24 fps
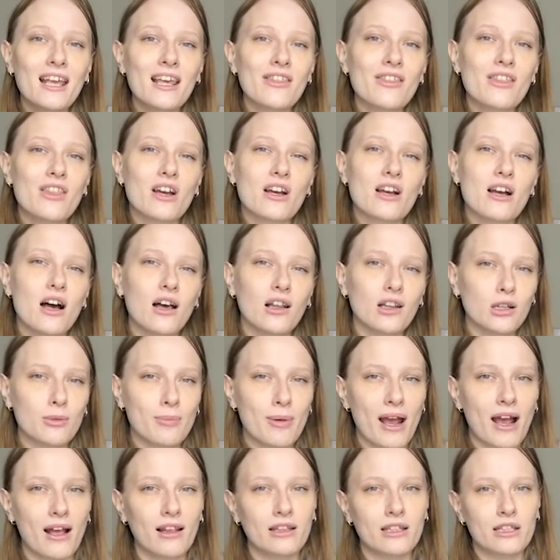the color
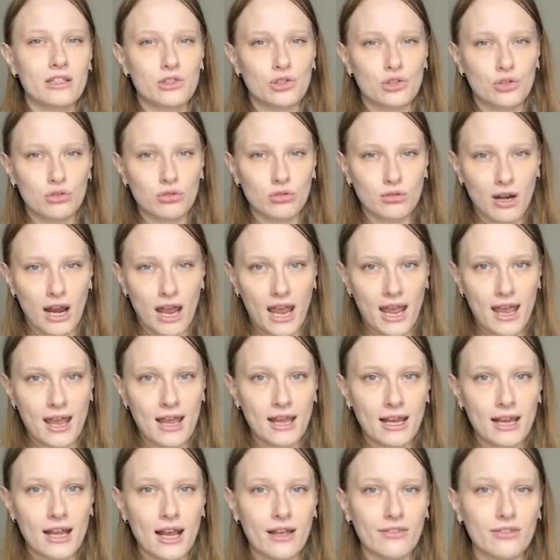palette is
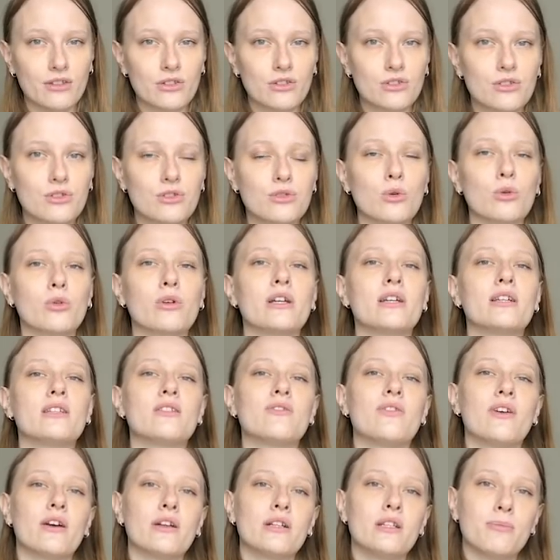gray and the story is
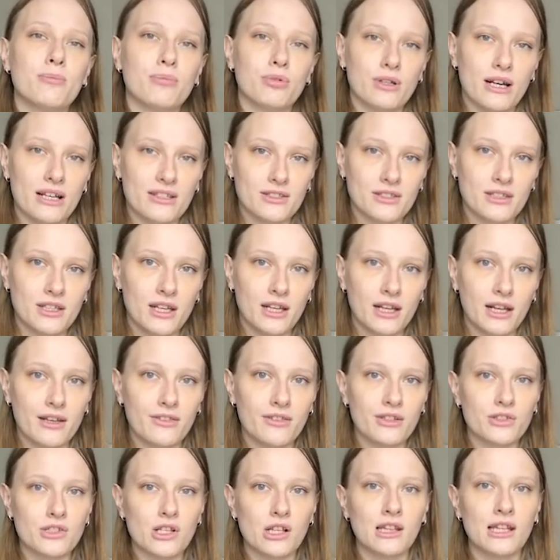very depressing and
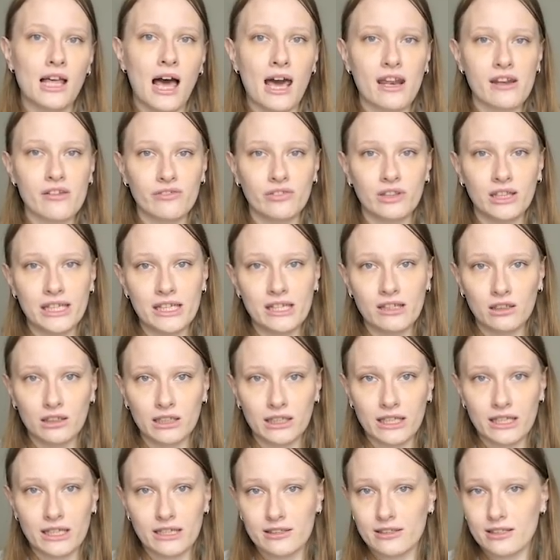there's a lot of
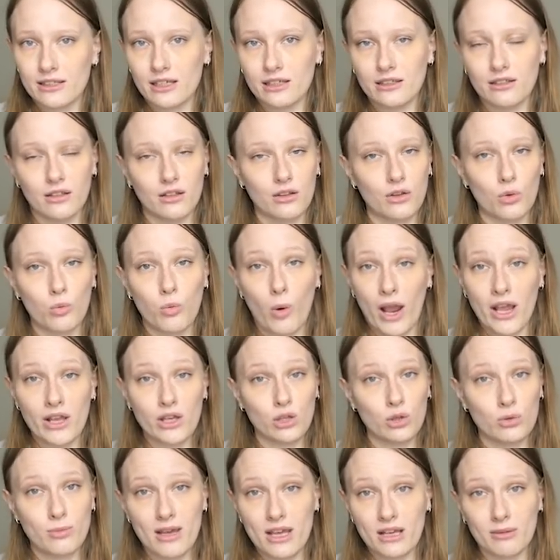legalese, and the way
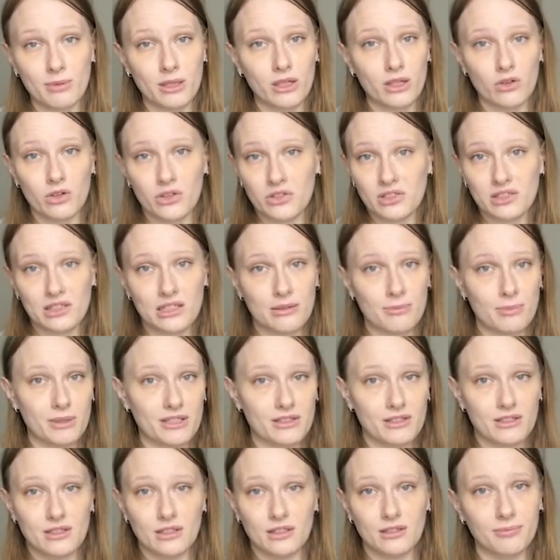you make me go to sleep
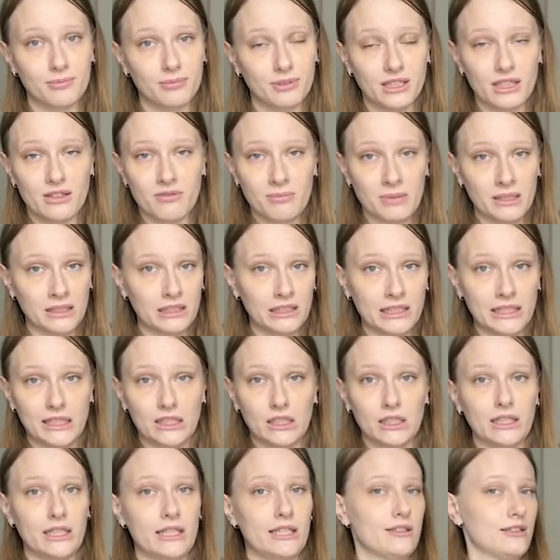is to give me
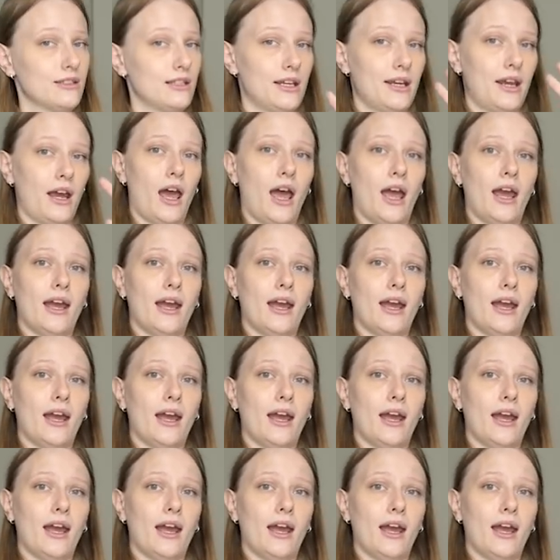legalese. Like,